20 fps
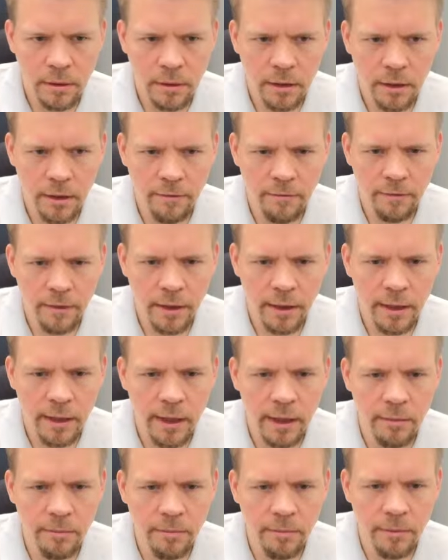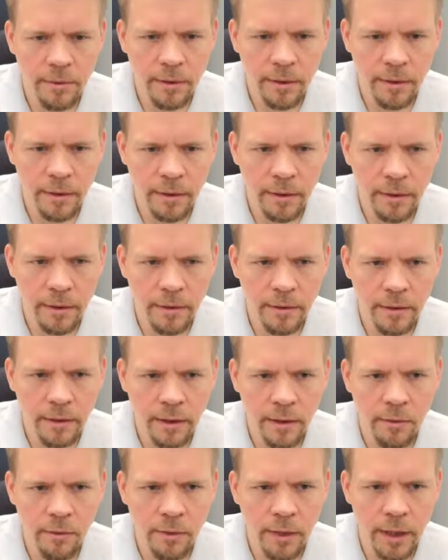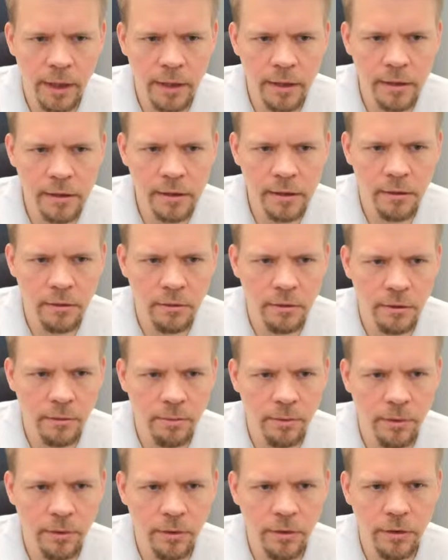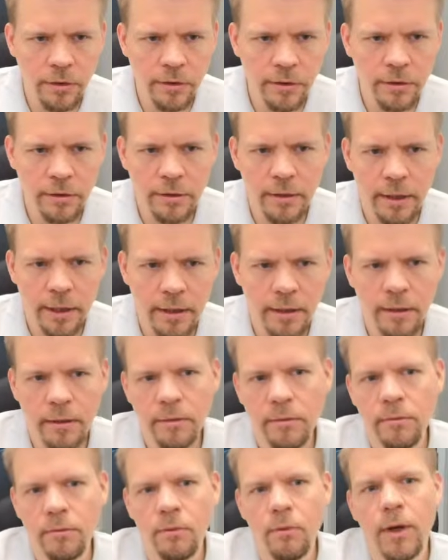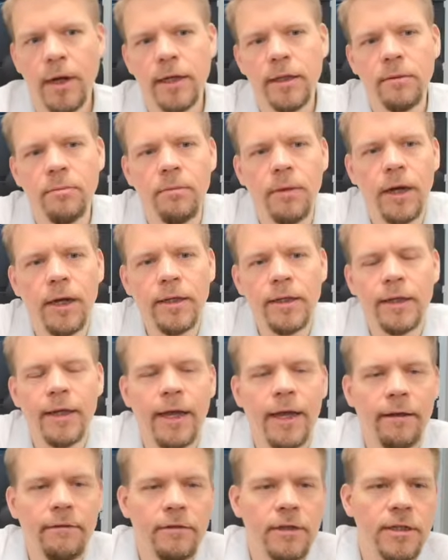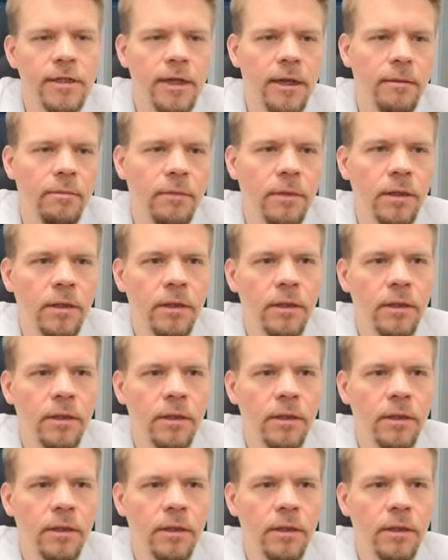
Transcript: If I keep the queens on the board, then white might have some